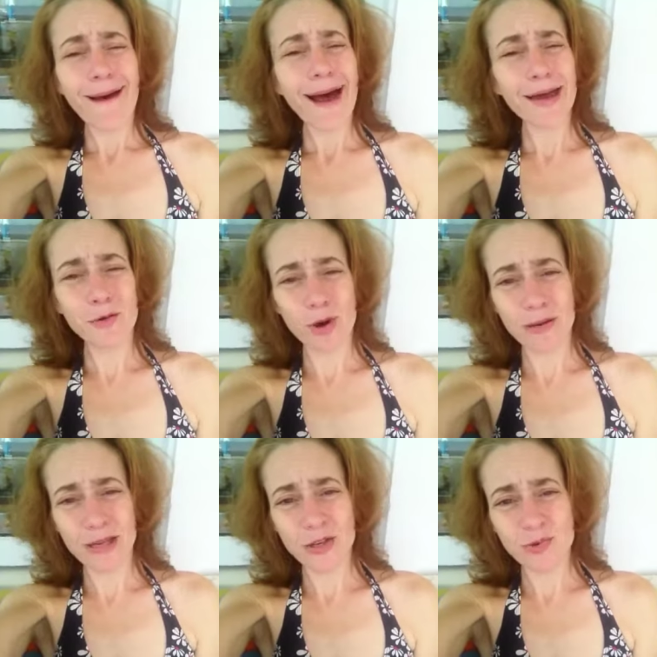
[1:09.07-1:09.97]
I don't want to
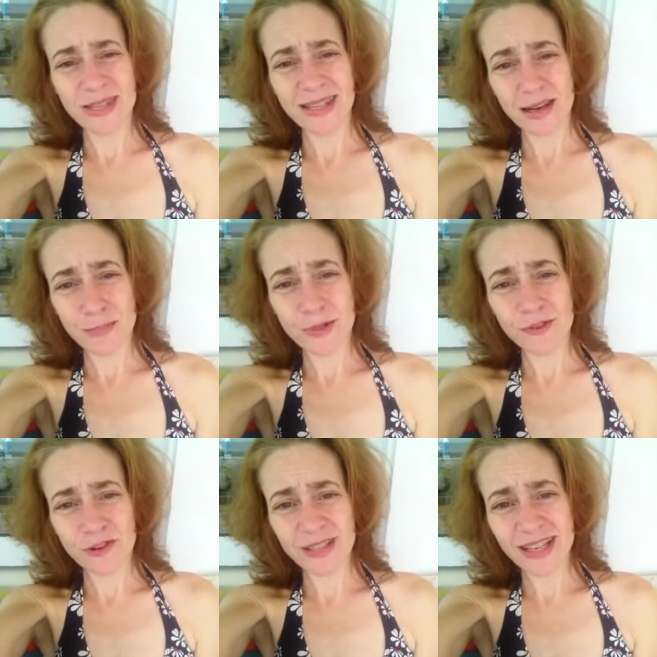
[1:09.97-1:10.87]
be doing sit ups
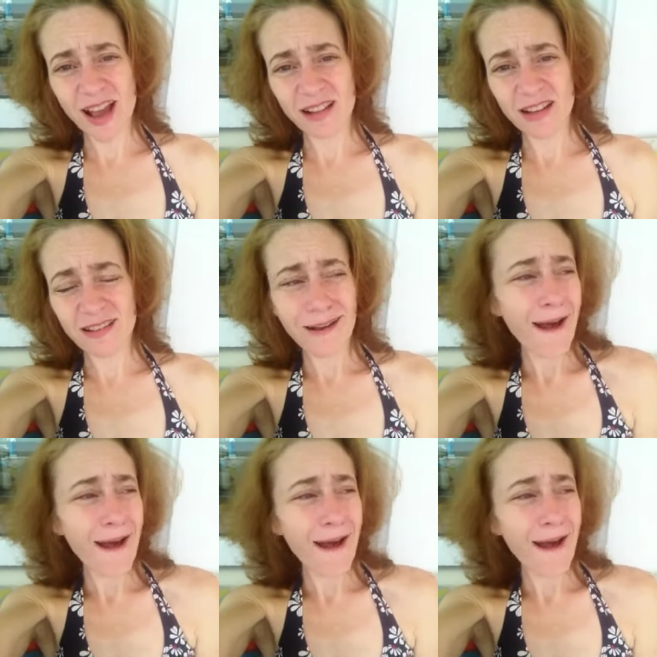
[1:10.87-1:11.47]
for a dollar,